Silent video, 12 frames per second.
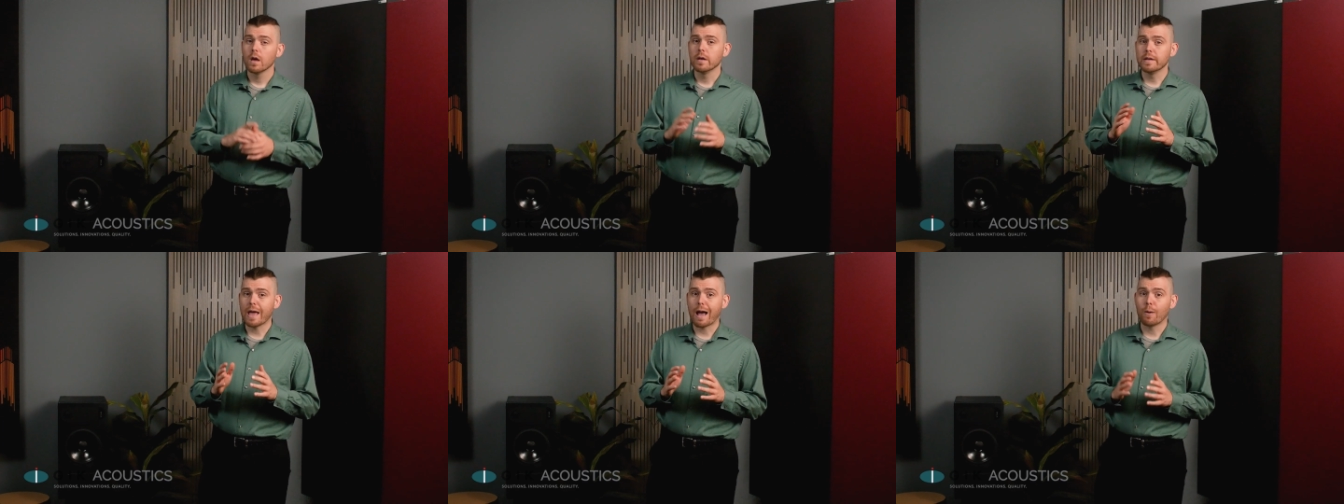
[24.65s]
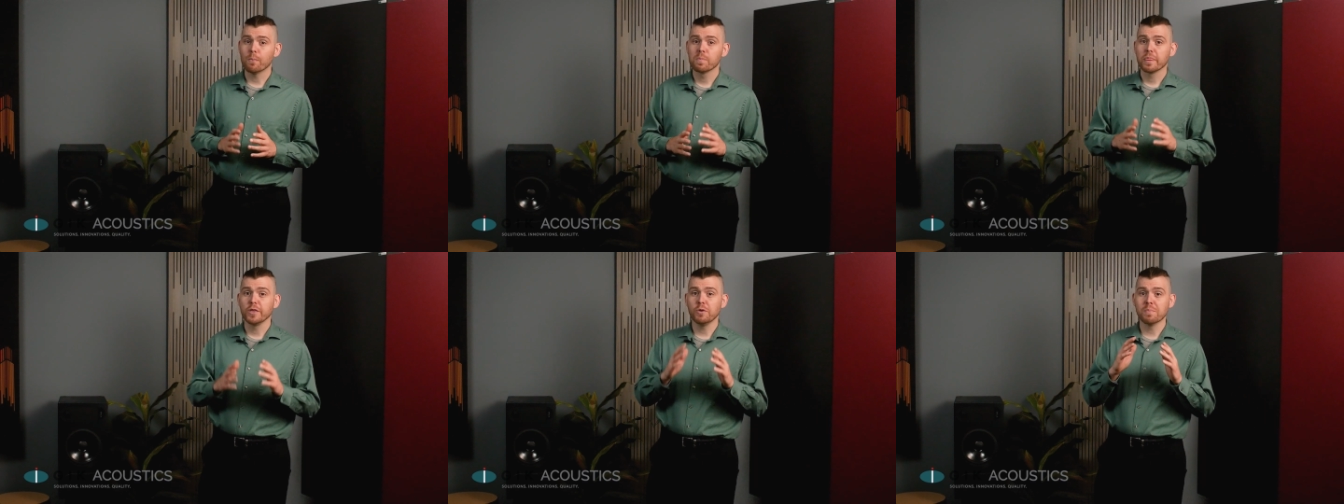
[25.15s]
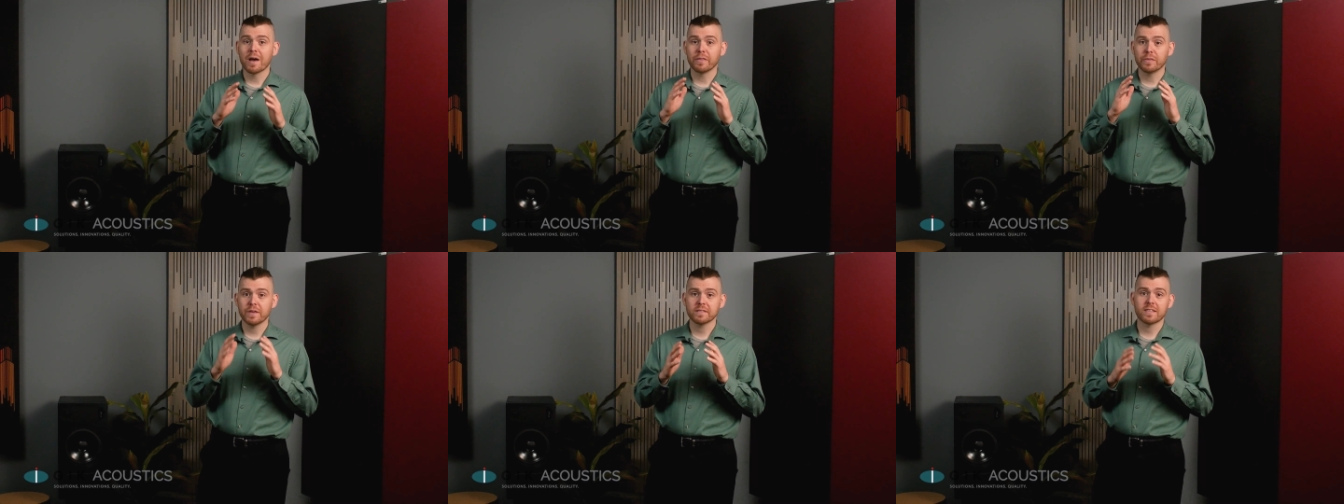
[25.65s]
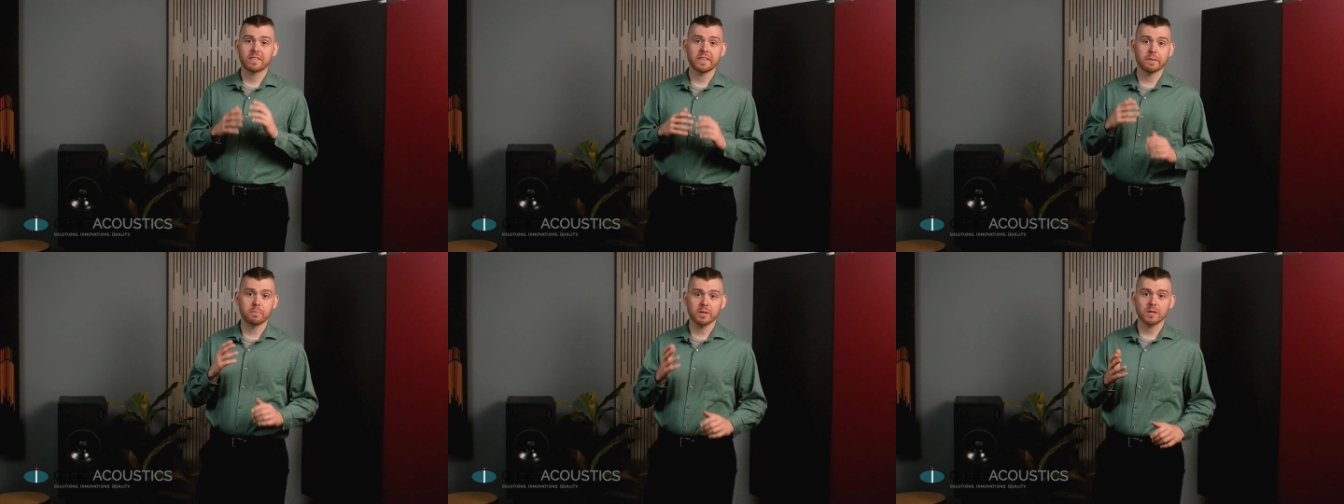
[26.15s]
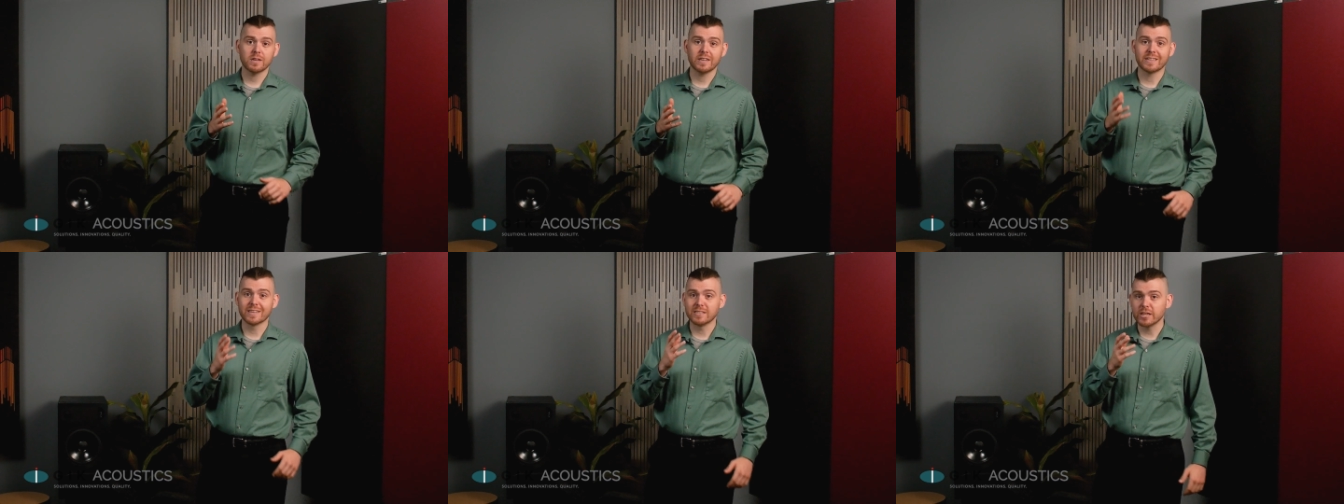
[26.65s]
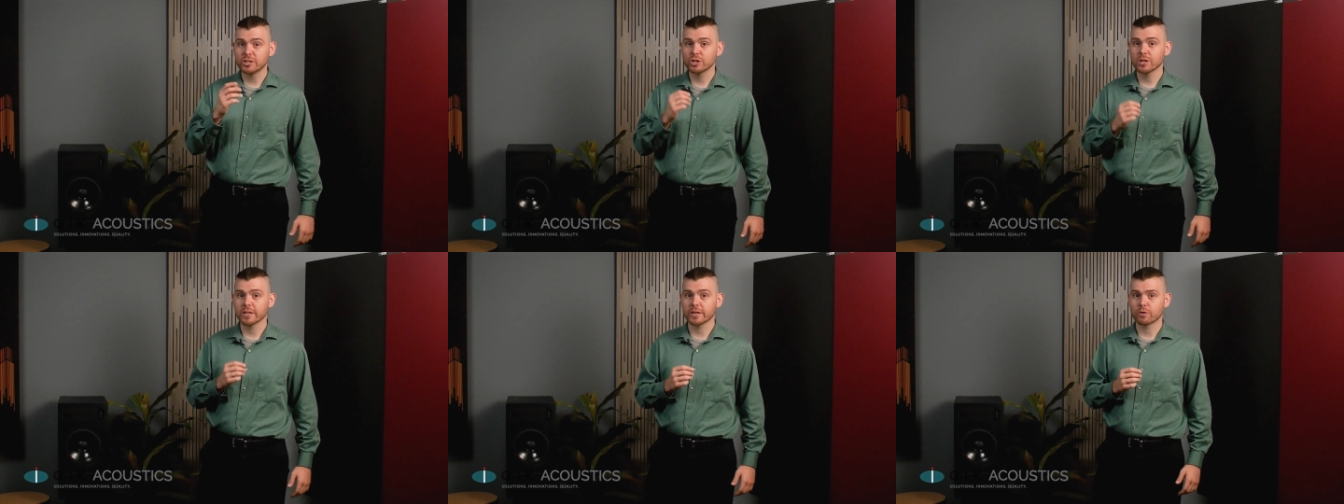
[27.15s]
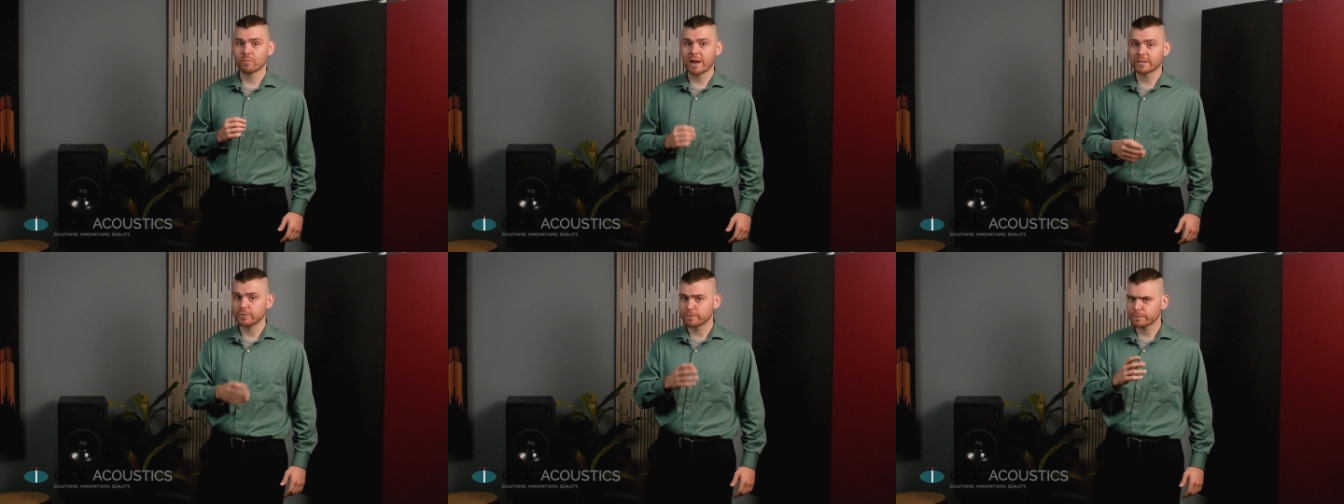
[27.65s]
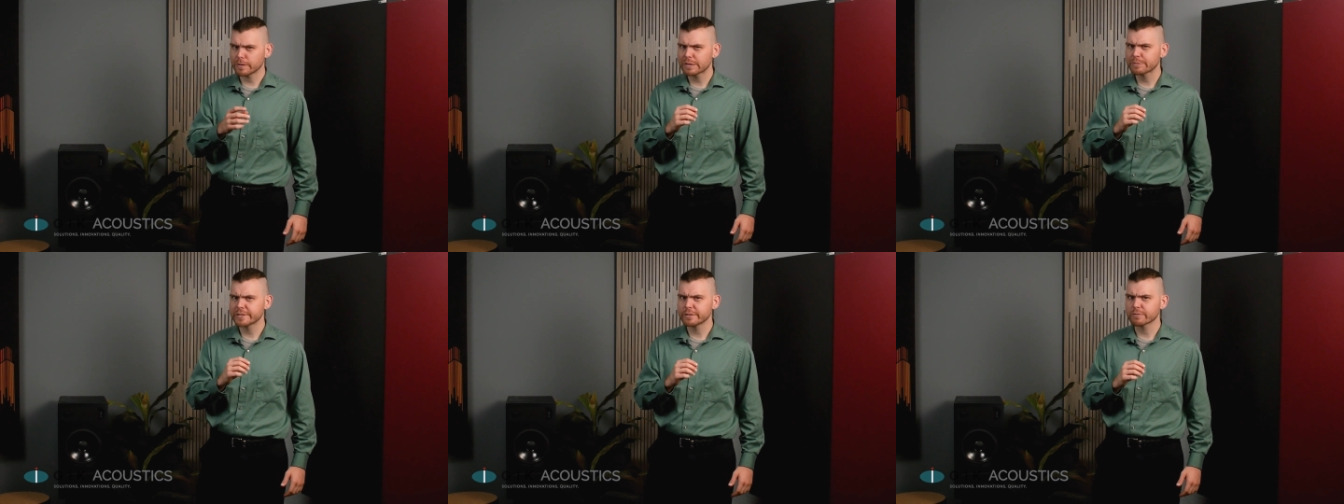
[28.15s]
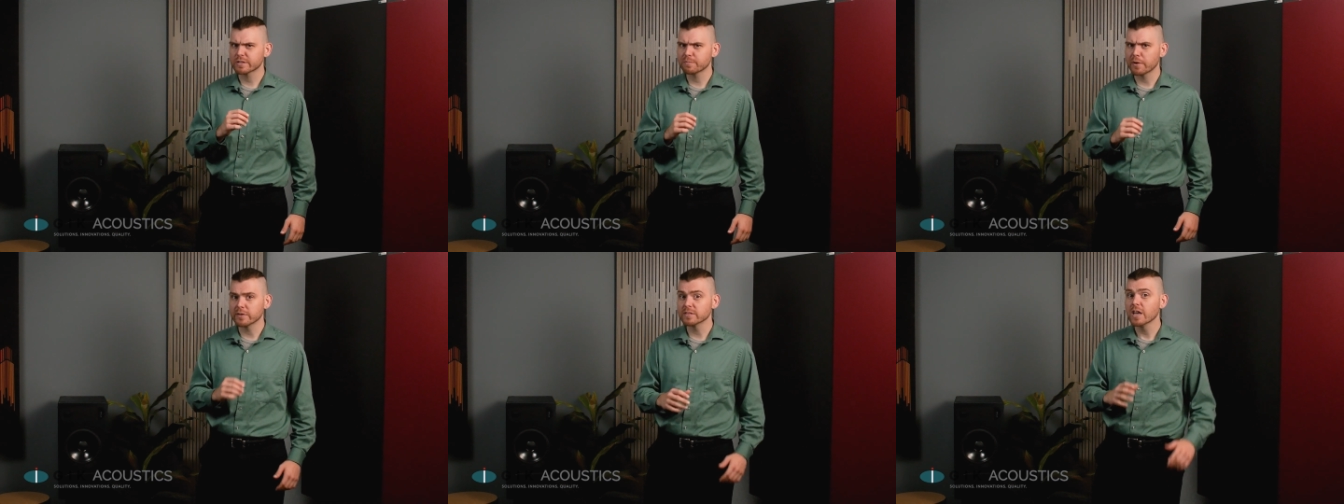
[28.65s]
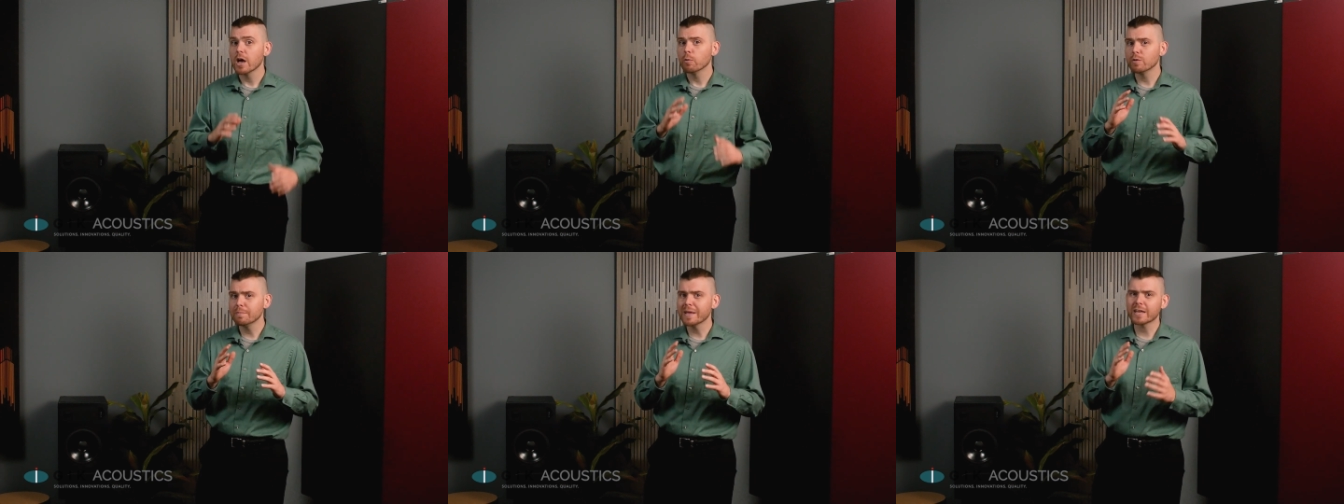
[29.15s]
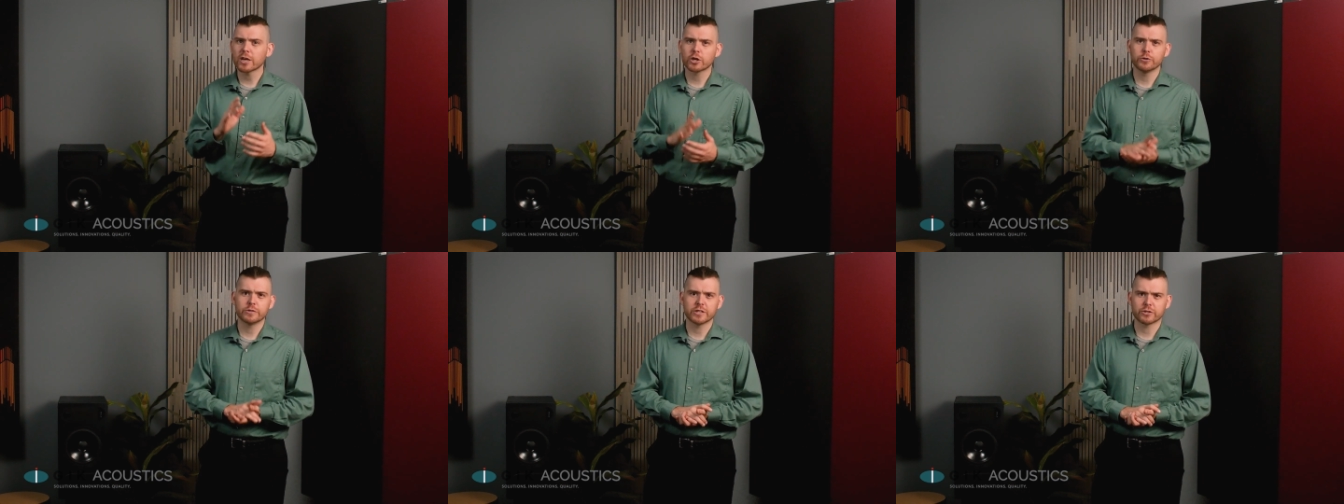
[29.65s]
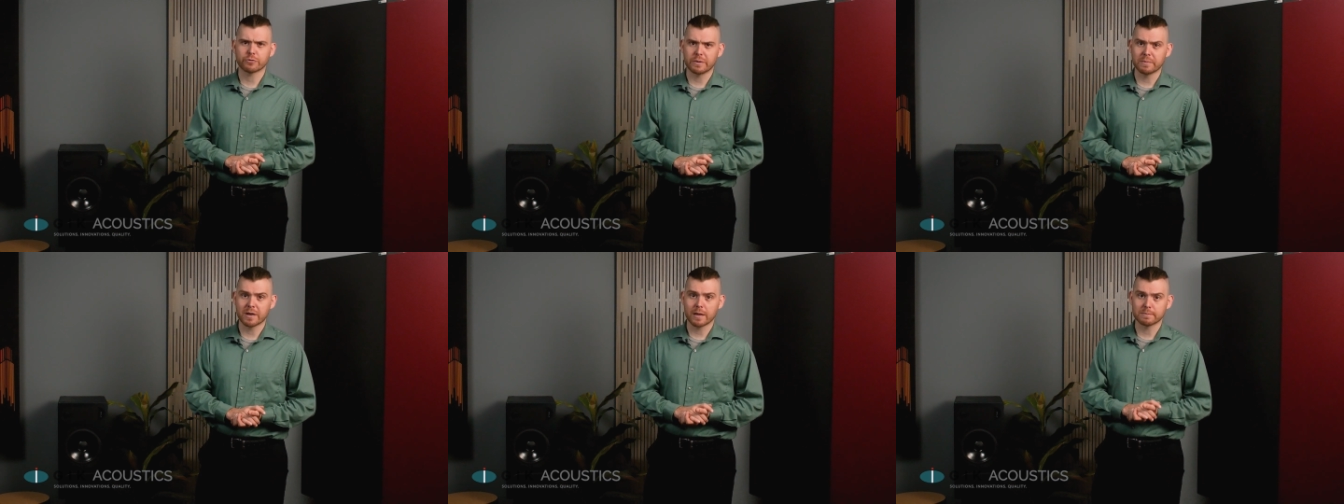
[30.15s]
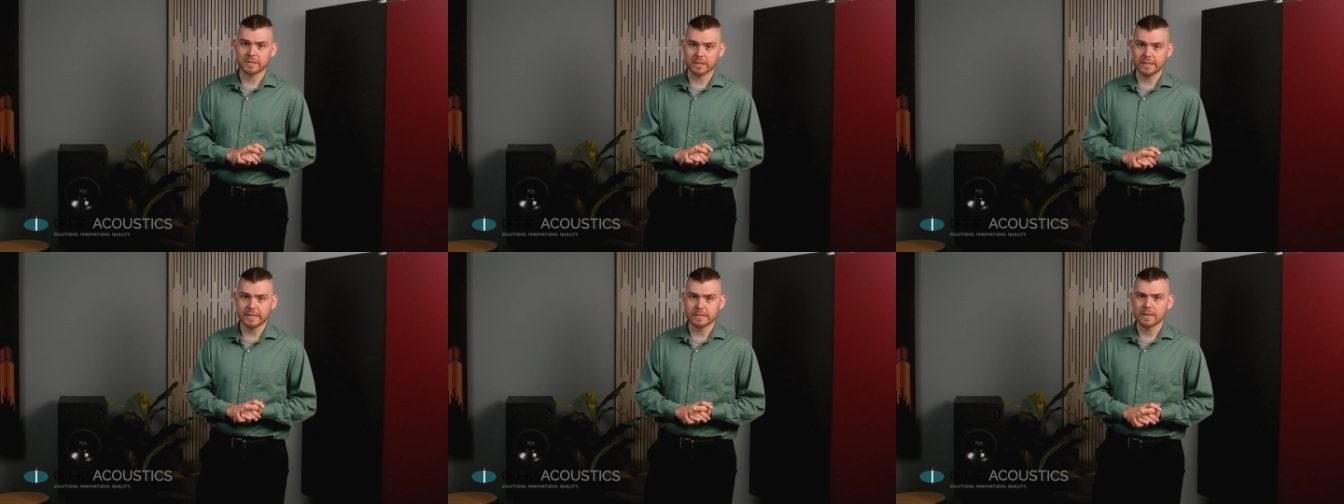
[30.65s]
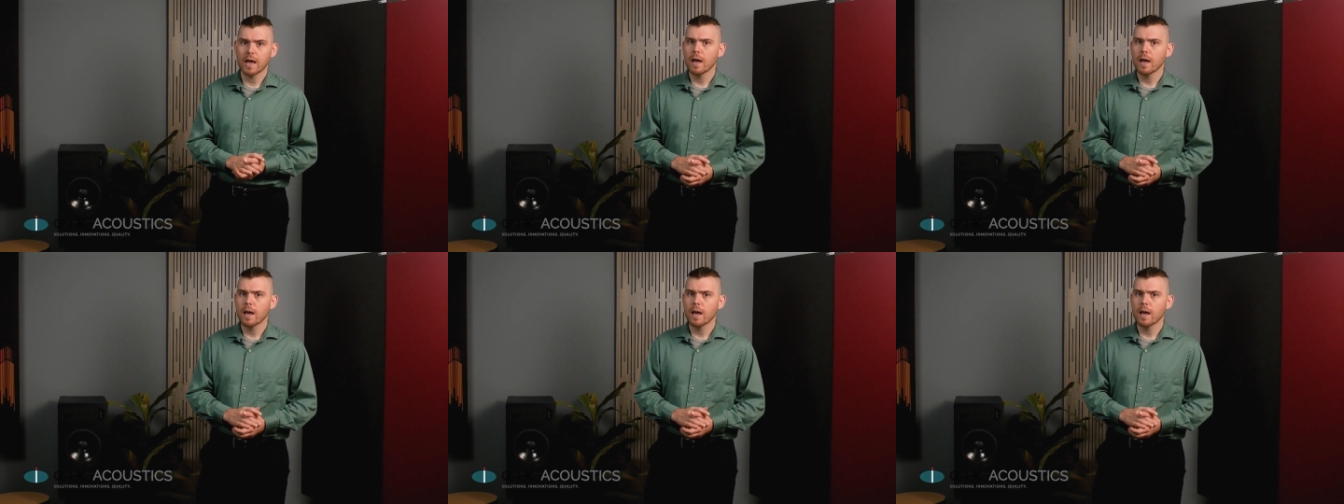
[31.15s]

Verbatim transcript: Now, you might think that the ability to digitally correct your frequency response would make acoustic treatment obsolete,